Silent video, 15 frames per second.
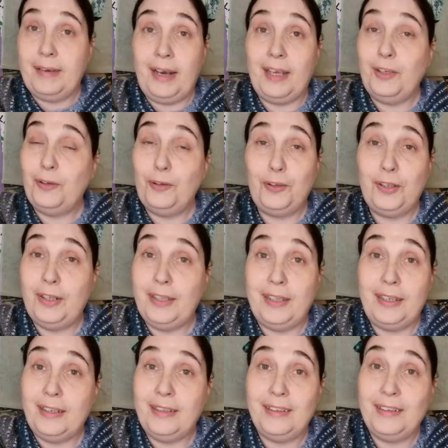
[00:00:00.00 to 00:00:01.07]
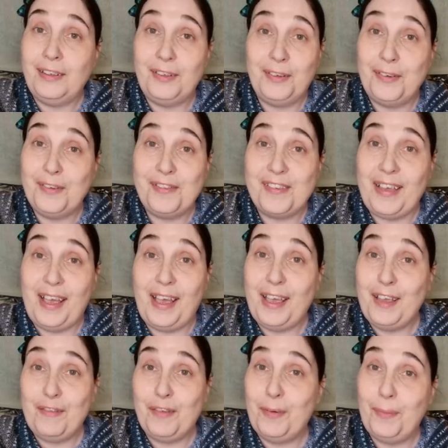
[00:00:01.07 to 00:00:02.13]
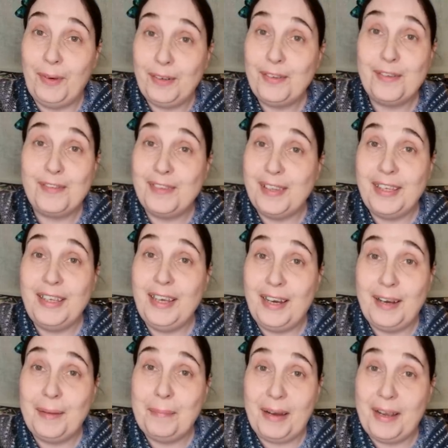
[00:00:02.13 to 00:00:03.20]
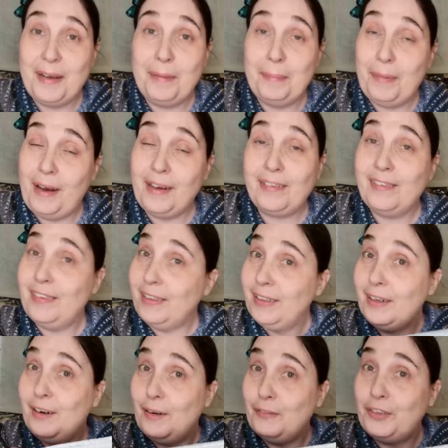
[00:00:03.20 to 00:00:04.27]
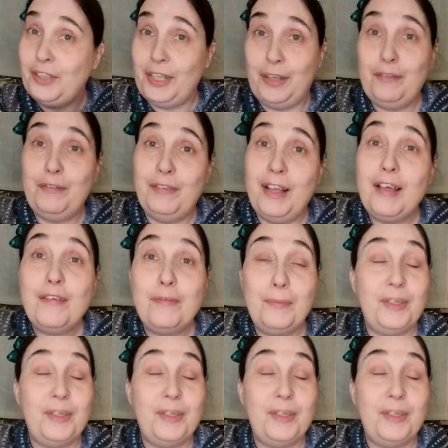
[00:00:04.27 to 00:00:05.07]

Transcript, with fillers: I usually, you know, say if you want to see my unboxing of Shelf Life,